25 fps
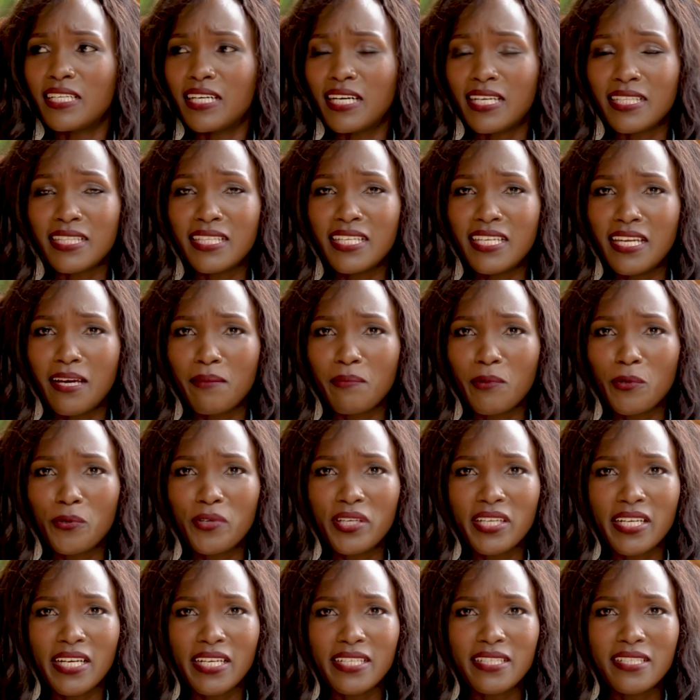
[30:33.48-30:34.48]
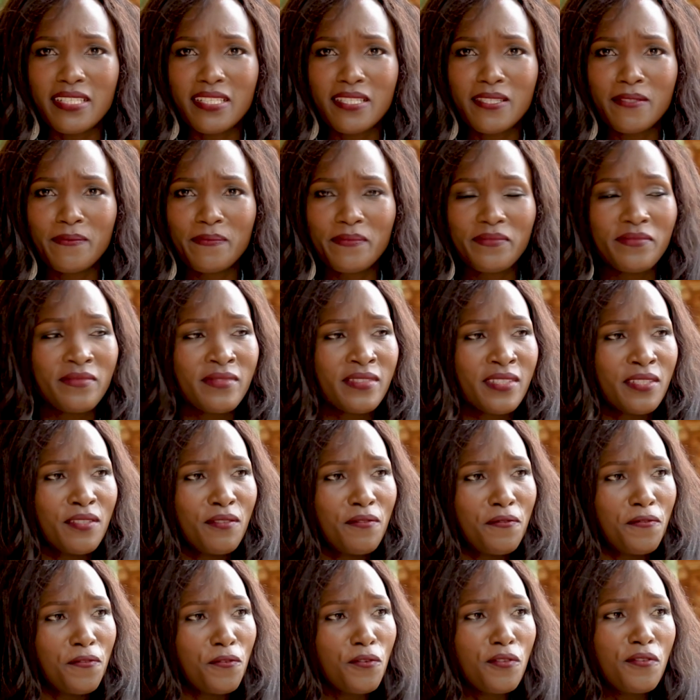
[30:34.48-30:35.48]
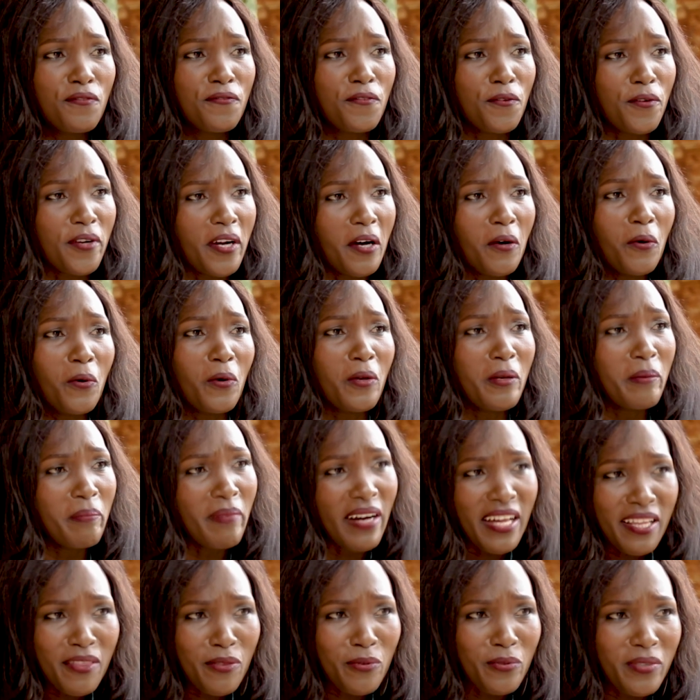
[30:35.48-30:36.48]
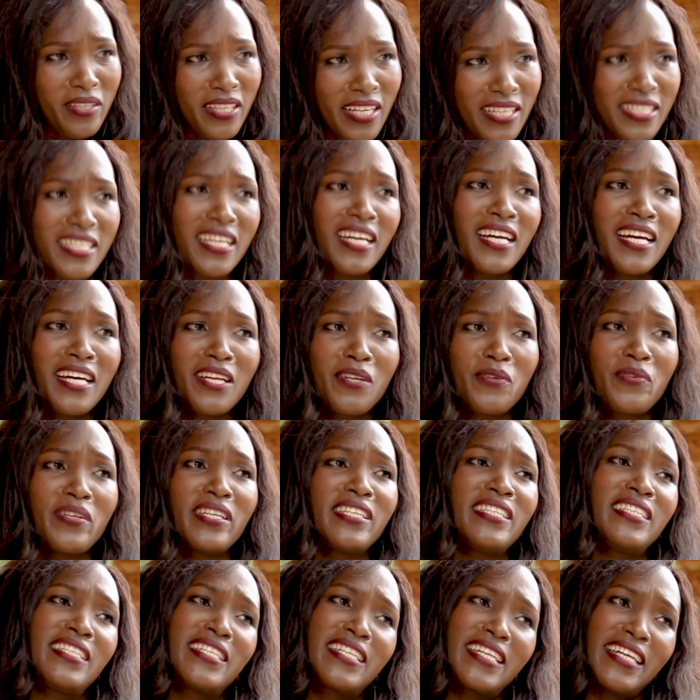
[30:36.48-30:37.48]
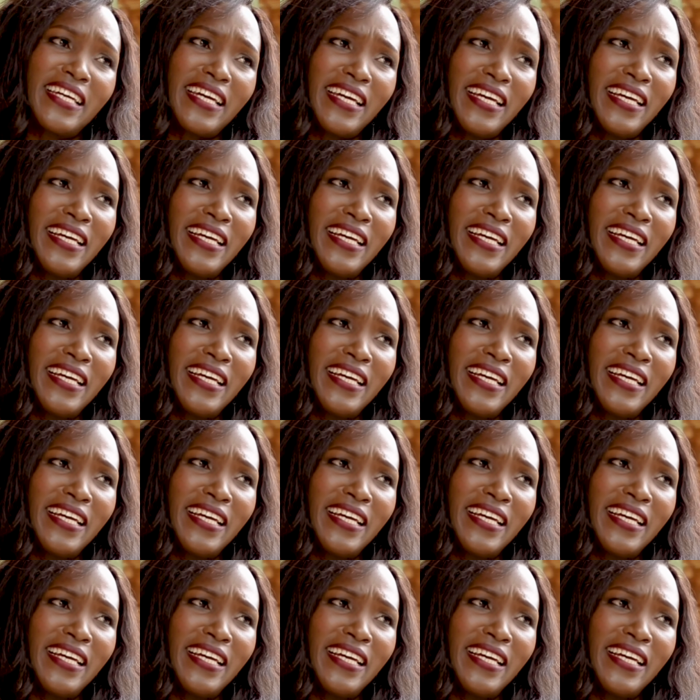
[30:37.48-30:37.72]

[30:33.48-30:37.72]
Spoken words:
and then I'm looking at food for a whole month on that 100K.